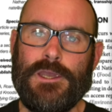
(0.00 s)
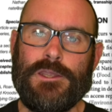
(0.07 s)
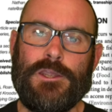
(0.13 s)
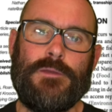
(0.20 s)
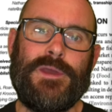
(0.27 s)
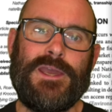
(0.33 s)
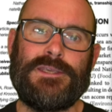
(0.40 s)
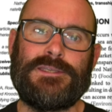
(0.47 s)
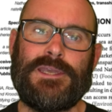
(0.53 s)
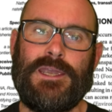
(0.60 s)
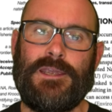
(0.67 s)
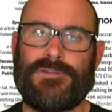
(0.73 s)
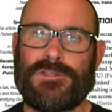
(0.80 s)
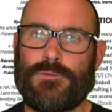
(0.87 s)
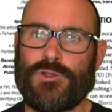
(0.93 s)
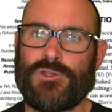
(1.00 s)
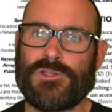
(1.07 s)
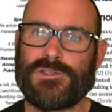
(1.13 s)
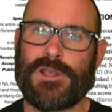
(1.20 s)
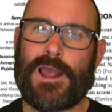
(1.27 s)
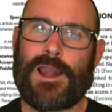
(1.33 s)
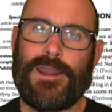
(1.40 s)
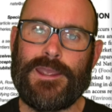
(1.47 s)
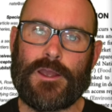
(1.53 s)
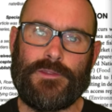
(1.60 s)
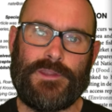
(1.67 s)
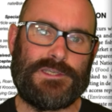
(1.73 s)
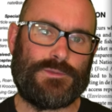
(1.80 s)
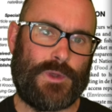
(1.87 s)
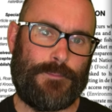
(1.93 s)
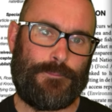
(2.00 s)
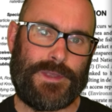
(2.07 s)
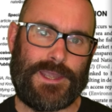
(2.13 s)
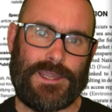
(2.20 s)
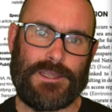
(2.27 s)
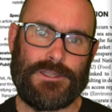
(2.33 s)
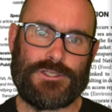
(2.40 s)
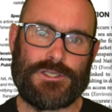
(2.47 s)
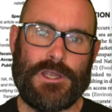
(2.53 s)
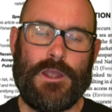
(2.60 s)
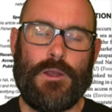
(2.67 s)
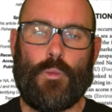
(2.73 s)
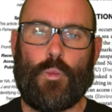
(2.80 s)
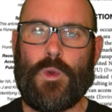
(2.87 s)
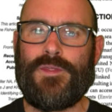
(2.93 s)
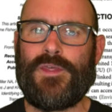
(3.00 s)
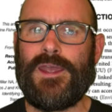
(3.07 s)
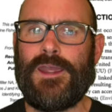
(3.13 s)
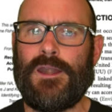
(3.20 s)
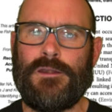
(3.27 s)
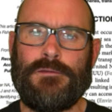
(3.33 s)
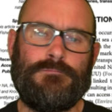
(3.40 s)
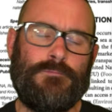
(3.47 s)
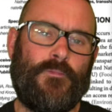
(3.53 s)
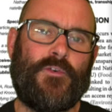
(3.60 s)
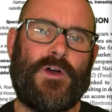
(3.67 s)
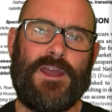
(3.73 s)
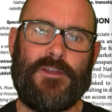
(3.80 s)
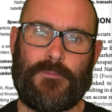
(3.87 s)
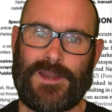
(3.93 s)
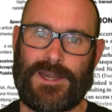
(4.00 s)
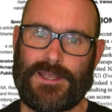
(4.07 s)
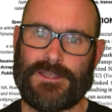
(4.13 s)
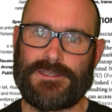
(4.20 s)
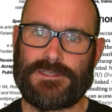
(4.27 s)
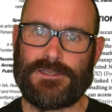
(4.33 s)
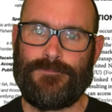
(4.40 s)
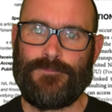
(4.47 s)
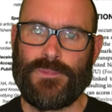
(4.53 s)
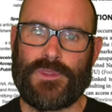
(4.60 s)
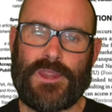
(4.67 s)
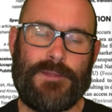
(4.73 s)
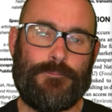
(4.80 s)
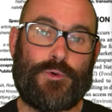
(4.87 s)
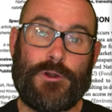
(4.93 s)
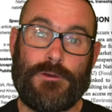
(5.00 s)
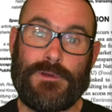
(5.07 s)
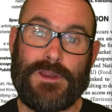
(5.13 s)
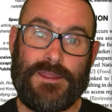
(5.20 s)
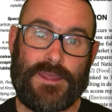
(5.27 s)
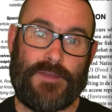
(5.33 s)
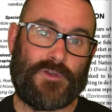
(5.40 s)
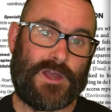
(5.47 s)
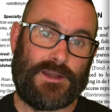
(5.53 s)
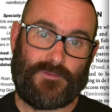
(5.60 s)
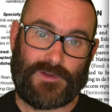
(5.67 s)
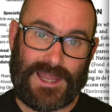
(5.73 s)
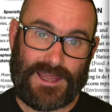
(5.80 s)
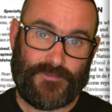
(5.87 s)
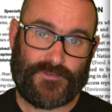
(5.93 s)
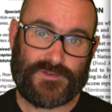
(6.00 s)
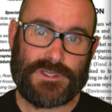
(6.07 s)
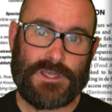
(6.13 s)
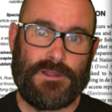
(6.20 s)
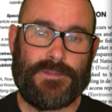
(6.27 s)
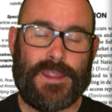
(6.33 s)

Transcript: you may say if someone doesn't click on this web page within five minutes, then probably they've kind of left.